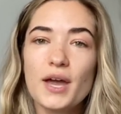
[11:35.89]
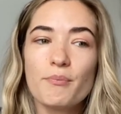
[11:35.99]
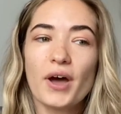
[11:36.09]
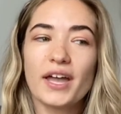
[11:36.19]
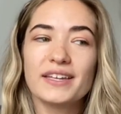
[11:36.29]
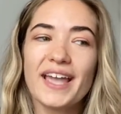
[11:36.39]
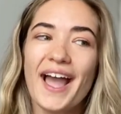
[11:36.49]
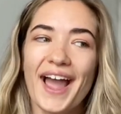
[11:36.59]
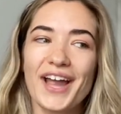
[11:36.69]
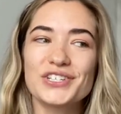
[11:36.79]
But
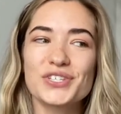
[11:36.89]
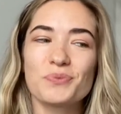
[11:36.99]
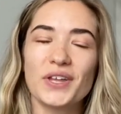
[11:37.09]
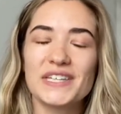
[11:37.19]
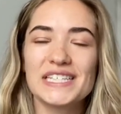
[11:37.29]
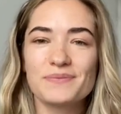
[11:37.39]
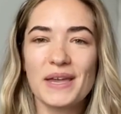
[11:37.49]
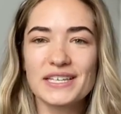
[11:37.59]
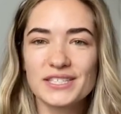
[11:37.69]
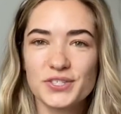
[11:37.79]
yeah, I just want this
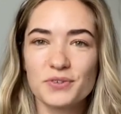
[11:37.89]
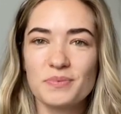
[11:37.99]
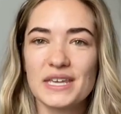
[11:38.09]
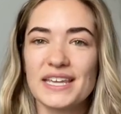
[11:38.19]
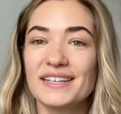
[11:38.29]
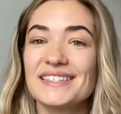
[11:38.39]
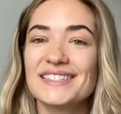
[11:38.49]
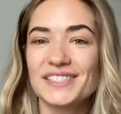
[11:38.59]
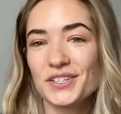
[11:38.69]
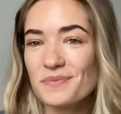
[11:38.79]
space to be
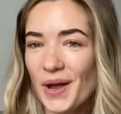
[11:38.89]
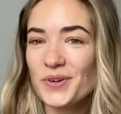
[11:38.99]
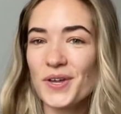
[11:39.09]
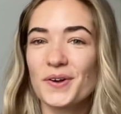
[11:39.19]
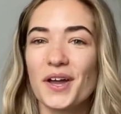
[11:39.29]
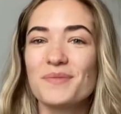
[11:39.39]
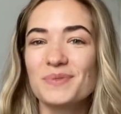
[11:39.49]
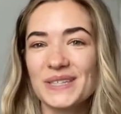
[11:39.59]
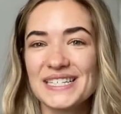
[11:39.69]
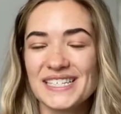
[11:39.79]
still about yoga.
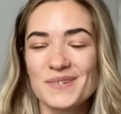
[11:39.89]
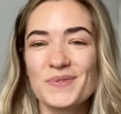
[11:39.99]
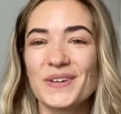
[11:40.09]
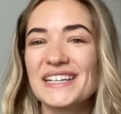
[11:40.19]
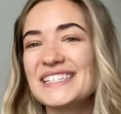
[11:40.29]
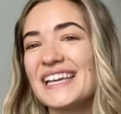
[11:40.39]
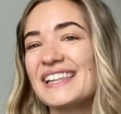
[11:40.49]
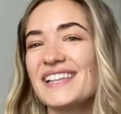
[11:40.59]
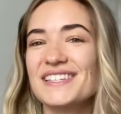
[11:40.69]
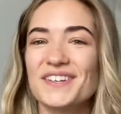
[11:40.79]
Please hear me when I say
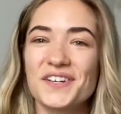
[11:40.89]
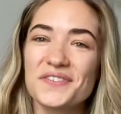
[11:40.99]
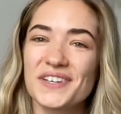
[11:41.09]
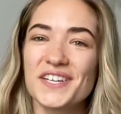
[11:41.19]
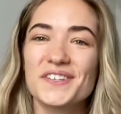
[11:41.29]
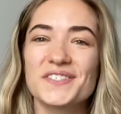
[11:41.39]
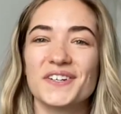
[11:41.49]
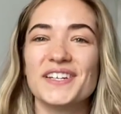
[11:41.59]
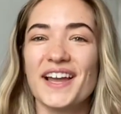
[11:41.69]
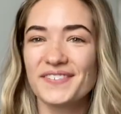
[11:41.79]
that. The yoga videos are
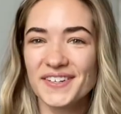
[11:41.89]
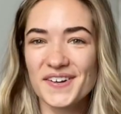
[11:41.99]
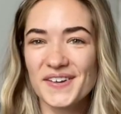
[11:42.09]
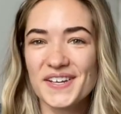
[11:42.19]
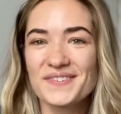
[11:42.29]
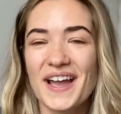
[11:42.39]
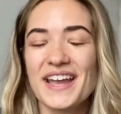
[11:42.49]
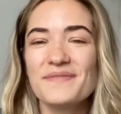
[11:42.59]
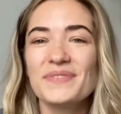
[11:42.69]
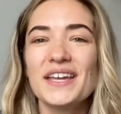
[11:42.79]
never going
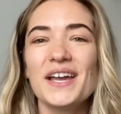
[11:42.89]
away.